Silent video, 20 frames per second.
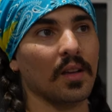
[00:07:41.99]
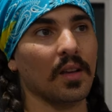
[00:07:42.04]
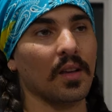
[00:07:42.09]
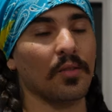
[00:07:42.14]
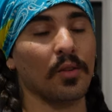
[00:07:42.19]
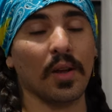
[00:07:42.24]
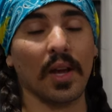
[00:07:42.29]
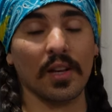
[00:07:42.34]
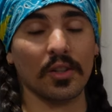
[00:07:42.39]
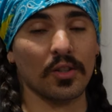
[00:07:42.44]

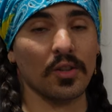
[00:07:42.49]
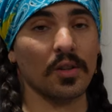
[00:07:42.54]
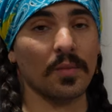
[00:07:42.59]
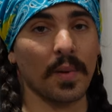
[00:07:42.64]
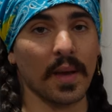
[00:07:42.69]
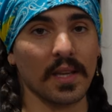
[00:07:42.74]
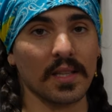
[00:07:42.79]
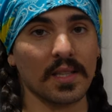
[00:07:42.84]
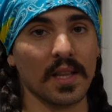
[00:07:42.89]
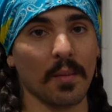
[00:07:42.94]
If you get a
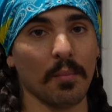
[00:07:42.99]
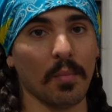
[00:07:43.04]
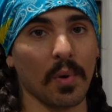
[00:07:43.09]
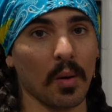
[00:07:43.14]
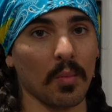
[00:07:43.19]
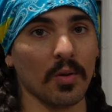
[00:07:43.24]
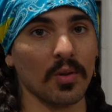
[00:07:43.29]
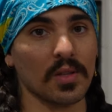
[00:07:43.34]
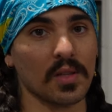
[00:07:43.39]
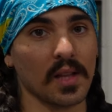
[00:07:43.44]
toothpaste that
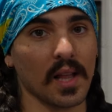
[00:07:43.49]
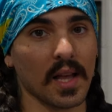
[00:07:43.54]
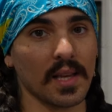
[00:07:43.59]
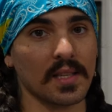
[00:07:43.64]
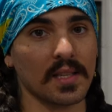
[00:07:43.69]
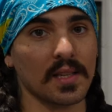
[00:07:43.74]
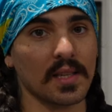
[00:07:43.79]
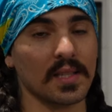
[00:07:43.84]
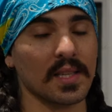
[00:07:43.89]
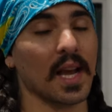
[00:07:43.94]
bubbles
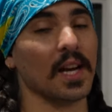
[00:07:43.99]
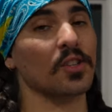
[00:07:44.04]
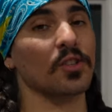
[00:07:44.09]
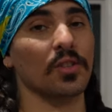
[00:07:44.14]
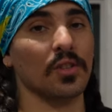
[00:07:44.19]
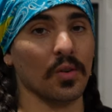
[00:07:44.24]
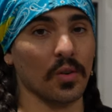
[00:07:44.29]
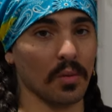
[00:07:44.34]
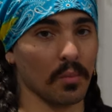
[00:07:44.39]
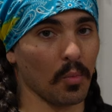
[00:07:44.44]
less, it's
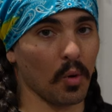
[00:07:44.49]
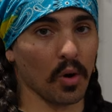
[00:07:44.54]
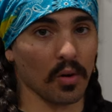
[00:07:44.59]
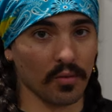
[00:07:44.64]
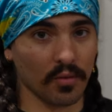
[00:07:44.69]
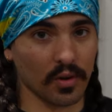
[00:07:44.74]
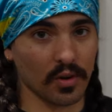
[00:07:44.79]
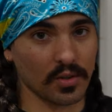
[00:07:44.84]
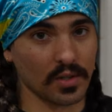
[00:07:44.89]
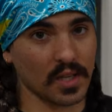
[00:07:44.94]
actually doing more
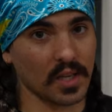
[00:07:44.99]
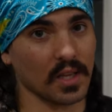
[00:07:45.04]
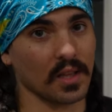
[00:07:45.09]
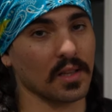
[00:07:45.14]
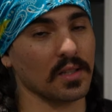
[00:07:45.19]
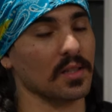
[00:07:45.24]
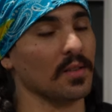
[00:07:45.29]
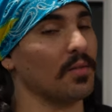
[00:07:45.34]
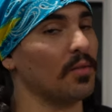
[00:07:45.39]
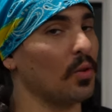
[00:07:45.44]
for your teeth
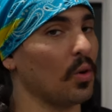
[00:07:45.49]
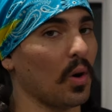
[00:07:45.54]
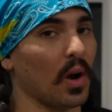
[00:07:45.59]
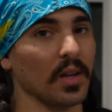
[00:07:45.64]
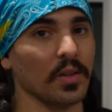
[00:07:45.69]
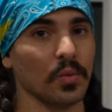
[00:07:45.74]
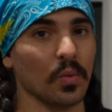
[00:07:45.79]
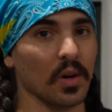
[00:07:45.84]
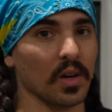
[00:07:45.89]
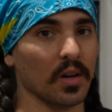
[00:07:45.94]
because the
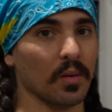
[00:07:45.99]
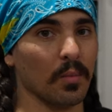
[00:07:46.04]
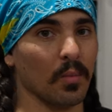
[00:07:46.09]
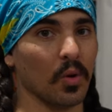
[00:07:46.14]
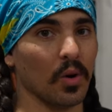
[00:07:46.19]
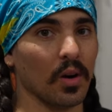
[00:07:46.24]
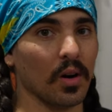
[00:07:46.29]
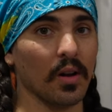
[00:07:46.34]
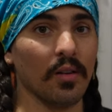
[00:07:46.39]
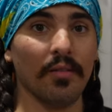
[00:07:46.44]
fluoride's working
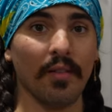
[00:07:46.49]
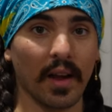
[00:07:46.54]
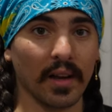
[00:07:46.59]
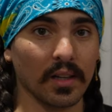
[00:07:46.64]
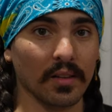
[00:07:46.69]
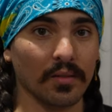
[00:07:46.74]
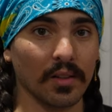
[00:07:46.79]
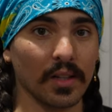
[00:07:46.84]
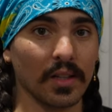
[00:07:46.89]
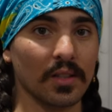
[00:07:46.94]
more
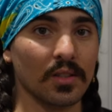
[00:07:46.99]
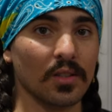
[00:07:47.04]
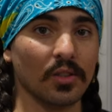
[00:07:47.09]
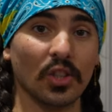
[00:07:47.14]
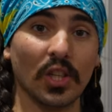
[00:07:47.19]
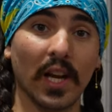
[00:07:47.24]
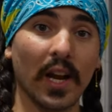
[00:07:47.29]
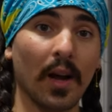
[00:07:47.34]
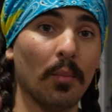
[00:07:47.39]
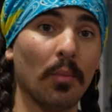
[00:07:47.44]
effectively. So
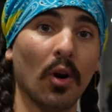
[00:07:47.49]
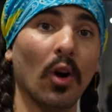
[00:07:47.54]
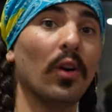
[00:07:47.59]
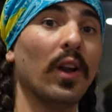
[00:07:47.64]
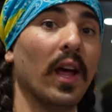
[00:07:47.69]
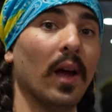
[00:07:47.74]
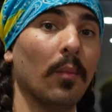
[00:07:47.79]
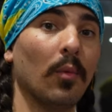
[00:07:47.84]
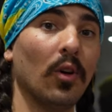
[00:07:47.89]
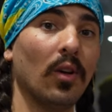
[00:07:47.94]
check out
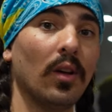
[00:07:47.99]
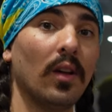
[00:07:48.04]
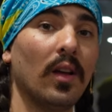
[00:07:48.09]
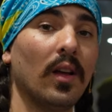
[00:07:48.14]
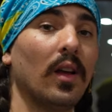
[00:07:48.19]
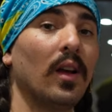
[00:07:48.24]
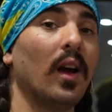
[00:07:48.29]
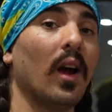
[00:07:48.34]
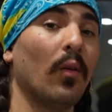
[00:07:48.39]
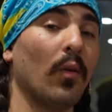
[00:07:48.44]
ProNamel.
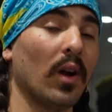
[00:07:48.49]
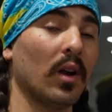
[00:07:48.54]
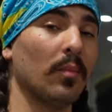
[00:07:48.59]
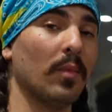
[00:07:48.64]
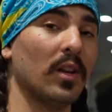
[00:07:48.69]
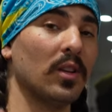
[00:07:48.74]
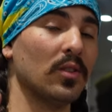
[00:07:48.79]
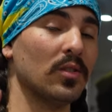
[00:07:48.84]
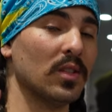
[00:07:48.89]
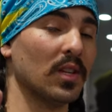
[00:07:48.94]
I
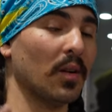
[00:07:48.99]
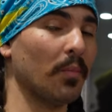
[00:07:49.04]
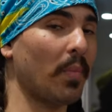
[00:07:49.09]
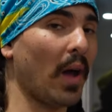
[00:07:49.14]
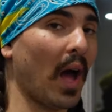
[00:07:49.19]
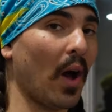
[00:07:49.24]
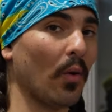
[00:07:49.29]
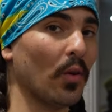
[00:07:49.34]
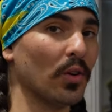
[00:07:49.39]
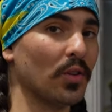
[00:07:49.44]
recommend using a
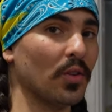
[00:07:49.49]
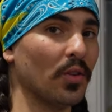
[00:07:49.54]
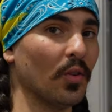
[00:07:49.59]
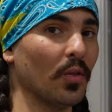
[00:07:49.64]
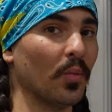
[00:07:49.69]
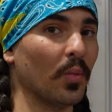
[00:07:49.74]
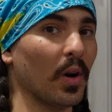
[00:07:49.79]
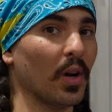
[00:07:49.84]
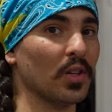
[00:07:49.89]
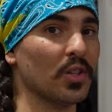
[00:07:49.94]
powered
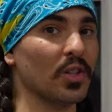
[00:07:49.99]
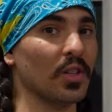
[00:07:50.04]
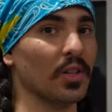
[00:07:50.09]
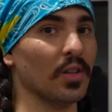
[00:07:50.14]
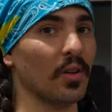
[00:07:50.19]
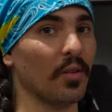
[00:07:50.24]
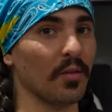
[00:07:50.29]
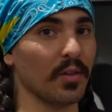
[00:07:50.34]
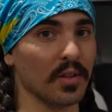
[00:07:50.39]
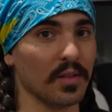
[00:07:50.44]
toothbrush and
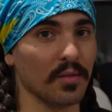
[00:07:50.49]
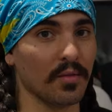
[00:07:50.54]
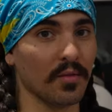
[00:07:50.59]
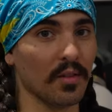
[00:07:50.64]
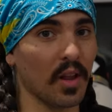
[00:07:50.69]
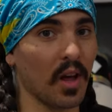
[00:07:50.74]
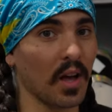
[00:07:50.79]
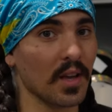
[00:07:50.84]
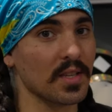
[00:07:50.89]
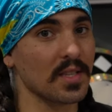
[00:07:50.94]
don't forget to
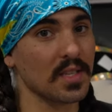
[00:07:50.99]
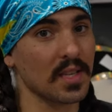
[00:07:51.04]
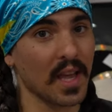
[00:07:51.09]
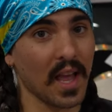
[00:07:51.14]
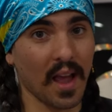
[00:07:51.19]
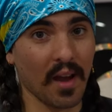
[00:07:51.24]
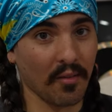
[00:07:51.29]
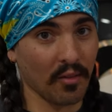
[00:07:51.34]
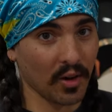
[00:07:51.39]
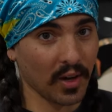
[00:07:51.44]
floss
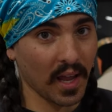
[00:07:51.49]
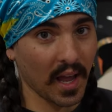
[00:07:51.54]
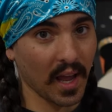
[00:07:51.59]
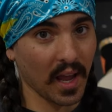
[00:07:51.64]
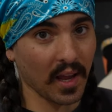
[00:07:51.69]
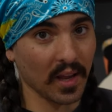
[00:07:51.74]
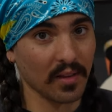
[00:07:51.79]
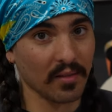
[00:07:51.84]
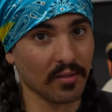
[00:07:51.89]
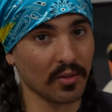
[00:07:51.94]
every
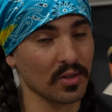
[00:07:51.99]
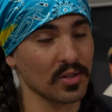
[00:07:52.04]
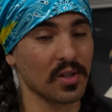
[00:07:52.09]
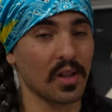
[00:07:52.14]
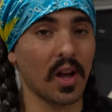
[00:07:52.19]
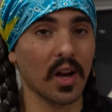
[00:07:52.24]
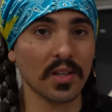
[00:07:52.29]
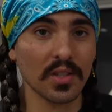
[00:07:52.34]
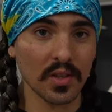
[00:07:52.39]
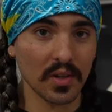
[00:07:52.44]
day for as
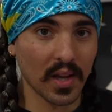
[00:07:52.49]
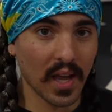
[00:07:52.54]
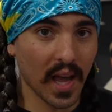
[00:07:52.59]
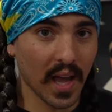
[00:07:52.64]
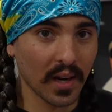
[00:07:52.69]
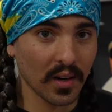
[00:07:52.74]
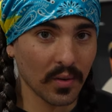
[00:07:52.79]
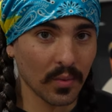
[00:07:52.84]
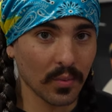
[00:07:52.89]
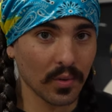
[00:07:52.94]
long as you
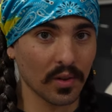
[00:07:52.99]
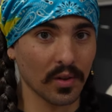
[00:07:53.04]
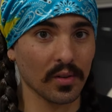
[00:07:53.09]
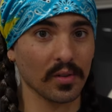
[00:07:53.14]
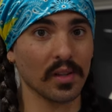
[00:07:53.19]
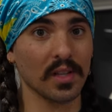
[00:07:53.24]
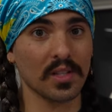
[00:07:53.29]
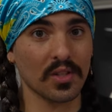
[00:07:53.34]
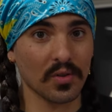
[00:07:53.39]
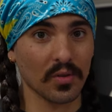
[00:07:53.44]
can with your
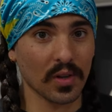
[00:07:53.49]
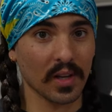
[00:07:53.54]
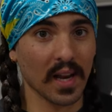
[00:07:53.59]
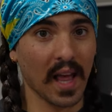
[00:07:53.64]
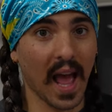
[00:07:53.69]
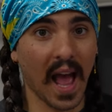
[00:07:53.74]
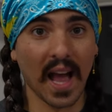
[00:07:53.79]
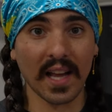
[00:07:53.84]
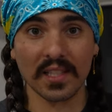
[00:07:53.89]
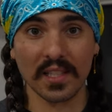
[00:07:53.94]
Listerine
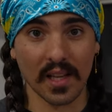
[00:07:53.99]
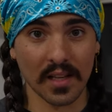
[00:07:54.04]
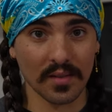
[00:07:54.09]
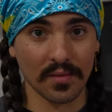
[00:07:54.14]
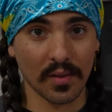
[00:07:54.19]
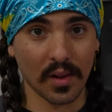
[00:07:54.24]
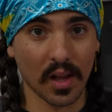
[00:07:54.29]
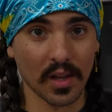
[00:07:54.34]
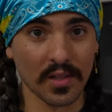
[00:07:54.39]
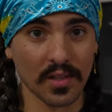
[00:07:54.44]
Access
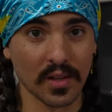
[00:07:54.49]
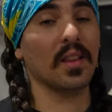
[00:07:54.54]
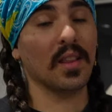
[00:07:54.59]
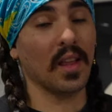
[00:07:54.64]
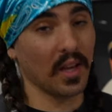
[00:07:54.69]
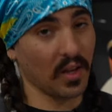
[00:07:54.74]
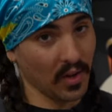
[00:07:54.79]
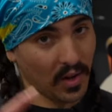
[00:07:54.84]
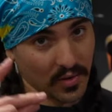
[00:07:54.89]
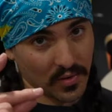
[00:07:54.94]
Flosser.
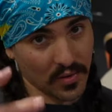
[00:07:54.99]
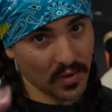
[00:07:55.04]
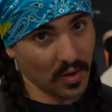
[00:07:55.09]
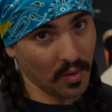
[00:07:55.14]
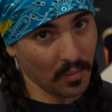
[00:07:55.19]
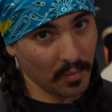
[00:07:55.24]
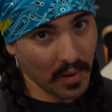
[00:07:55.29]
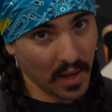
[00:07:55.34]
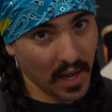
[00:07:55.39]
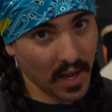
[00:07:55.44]
Thank you guys for
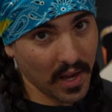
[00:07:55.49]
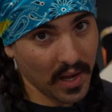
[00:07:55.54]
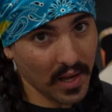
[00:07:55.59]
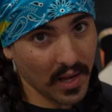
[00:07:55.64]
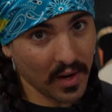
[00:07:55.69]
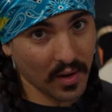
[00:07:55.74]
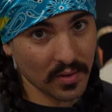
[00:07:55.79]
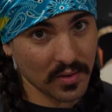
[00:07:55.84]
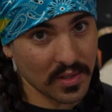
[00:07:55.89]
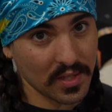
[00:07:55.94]
coming by
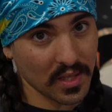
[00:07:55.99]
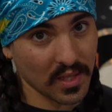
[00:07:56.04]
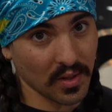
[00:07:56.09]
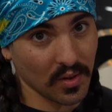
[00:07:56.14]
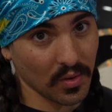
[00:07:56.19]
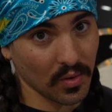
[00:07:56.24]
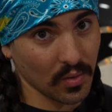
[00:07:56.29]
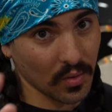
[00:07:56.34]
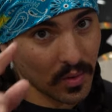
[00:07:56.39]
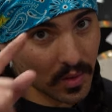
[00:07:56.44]
and I'll see you